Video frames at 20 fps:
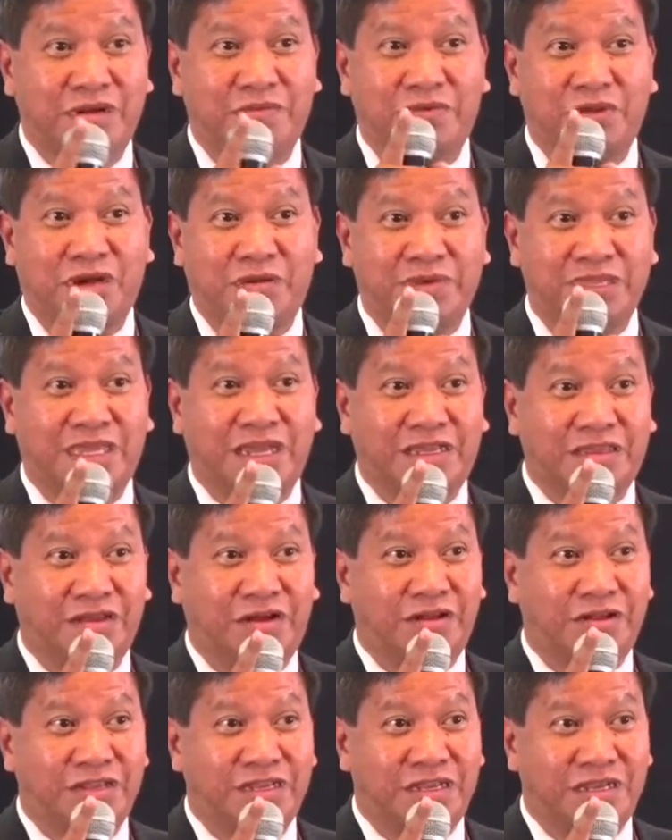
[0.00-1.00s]
if you have a
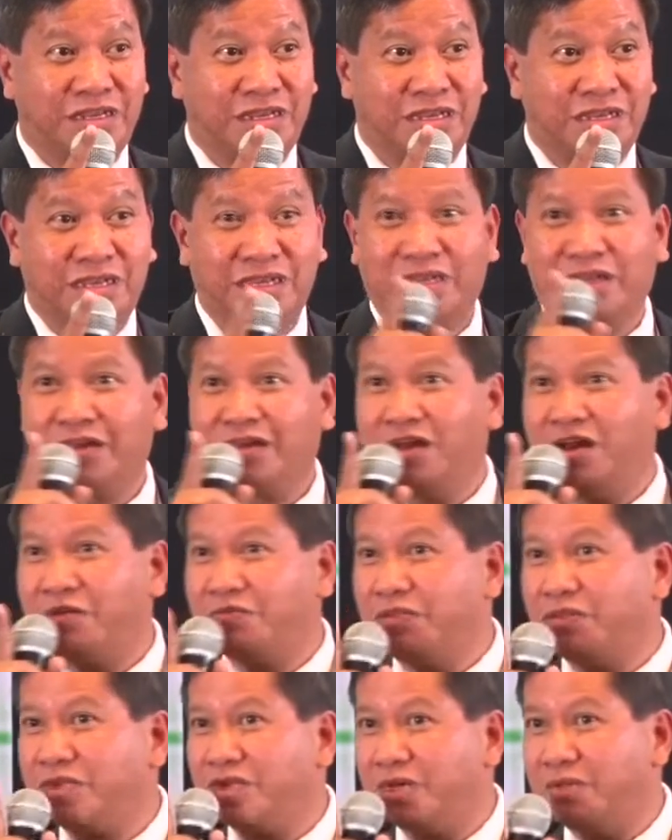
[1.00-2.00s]
technology, you
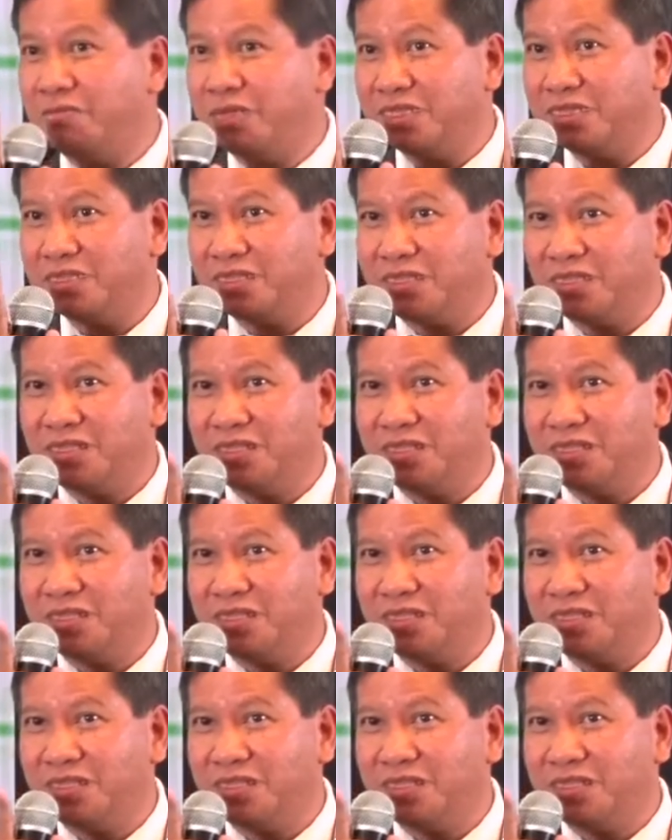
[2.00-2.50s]
have to trim it.